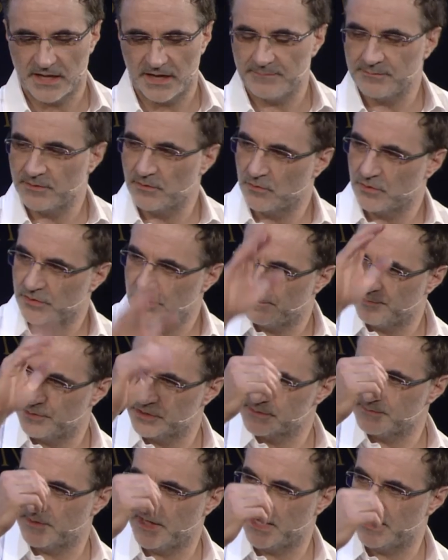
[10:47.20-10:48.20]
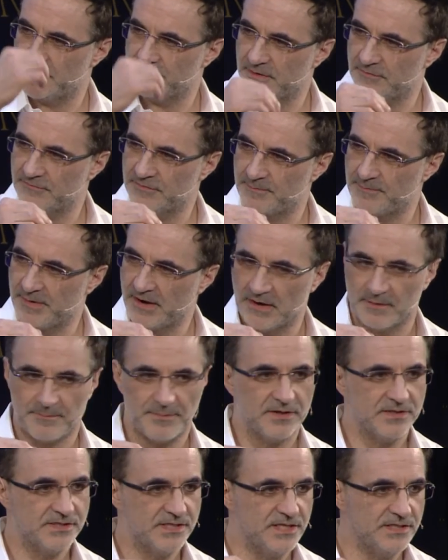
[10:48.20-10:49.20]
I'm the one that puts my head above the
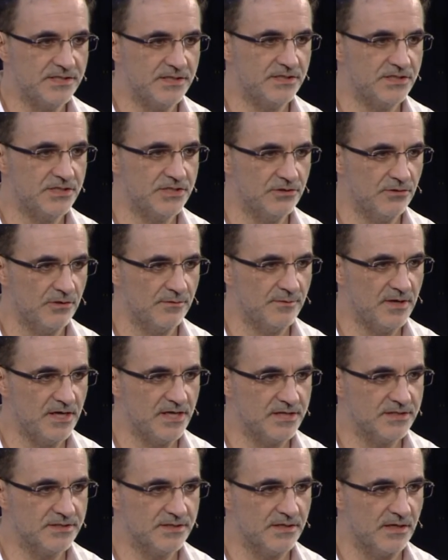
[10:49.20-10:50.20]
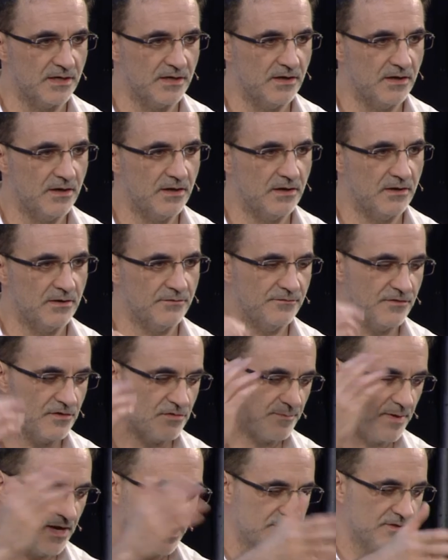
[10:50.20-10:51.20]
parapet. It's easy to shoot at me, isn't it? Oh,
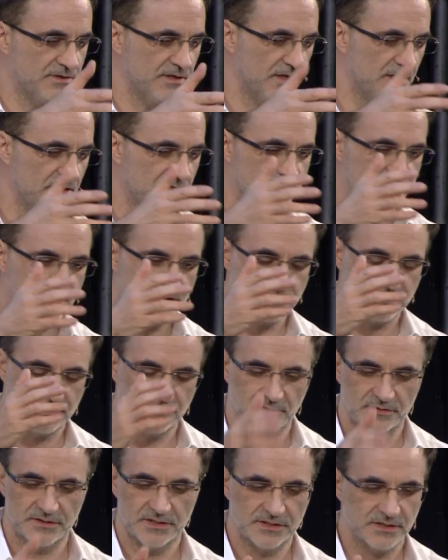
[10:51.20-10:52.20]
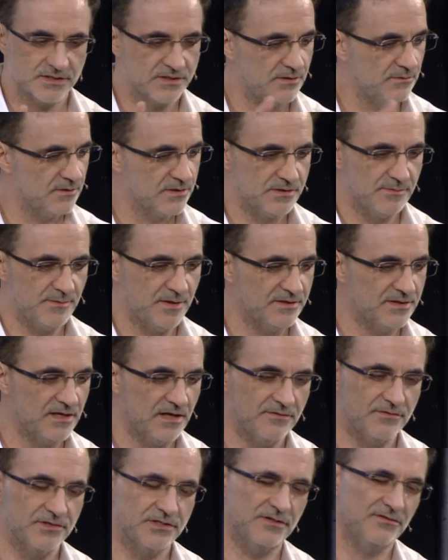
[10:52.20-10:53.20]
Fitzpatrick is just doing this because he wants to be on
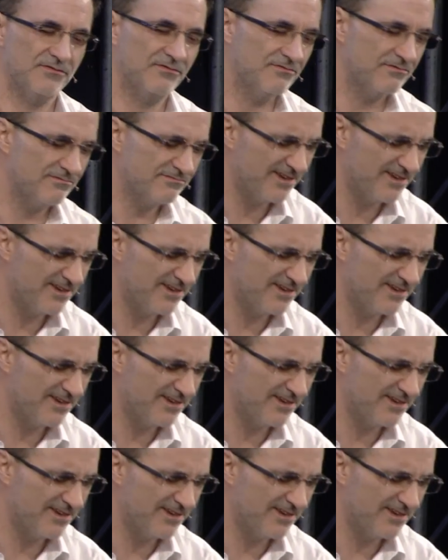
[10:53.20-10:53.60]
television.